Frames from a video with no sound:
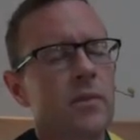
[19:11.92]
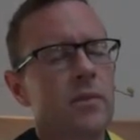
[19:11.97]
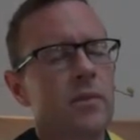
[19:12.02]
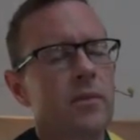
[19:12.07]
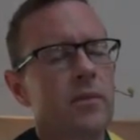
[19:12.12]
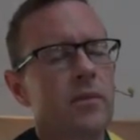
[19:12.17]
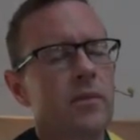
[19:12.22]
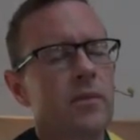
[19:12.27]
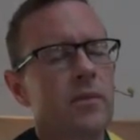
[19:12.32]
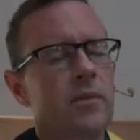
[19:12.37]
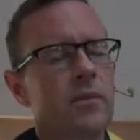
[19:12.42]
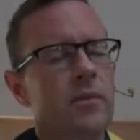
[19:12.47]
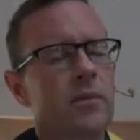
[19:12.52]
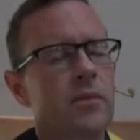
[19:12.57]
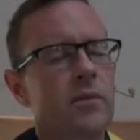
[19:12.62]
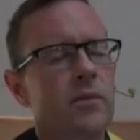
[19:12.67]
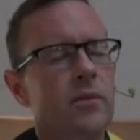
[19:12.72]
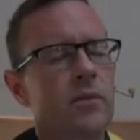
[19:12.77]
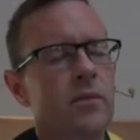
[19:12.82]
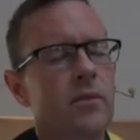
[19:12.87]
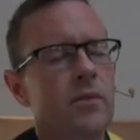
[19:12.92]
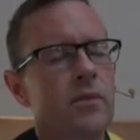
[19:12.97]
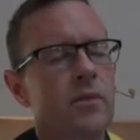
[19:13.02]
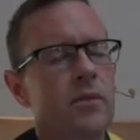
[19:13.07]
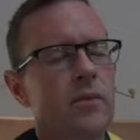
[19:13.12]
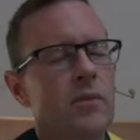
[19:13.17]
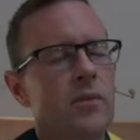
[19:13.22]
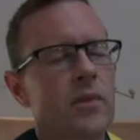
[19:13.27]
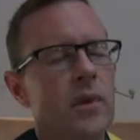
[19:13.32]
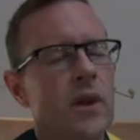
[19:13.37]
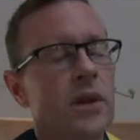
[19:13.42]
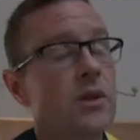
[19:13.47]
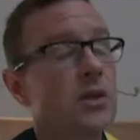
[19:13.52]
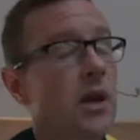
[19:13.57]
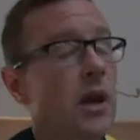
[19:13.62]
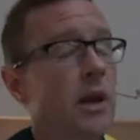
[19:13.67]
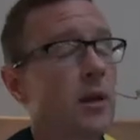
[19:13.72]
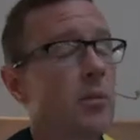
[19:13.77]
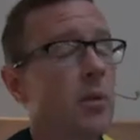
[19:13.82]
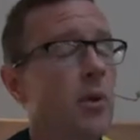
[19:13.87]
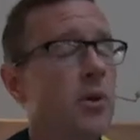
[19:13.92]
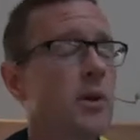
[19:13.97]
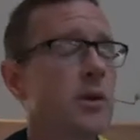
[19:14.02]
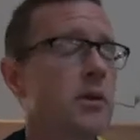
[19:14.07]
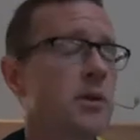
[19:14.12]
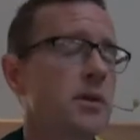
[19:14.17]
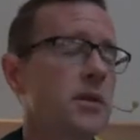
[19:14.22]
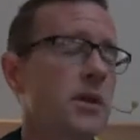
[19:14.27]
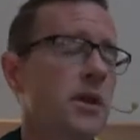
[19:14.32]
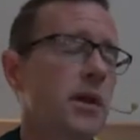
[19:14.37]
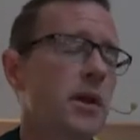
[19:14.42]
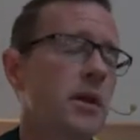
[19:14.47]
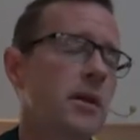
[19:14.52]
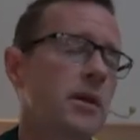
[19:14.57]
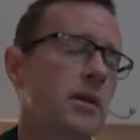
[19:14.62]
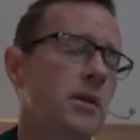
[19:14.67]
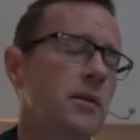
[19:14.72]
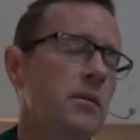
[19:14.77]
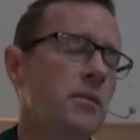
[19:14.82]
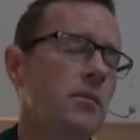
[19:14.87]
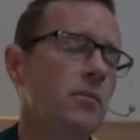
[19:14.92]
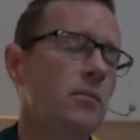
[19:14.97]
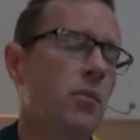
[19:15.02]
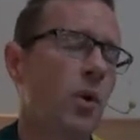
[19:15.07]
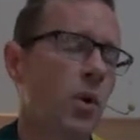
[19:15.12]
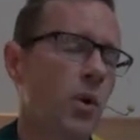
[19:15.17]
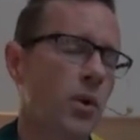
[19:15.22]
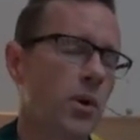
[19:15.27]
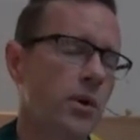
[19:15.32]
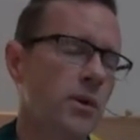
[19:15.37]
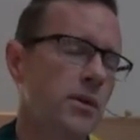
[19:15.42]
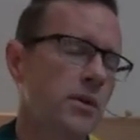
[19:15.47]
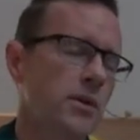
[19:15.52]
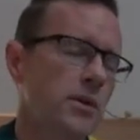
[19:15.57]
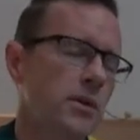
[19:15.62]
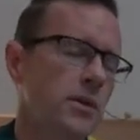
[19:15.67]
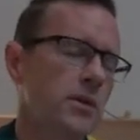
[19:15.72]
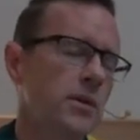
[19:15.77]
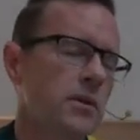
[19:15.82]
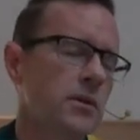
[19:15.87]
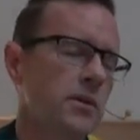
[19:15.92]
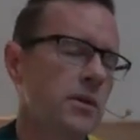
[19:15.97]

at checkpoints and at borders.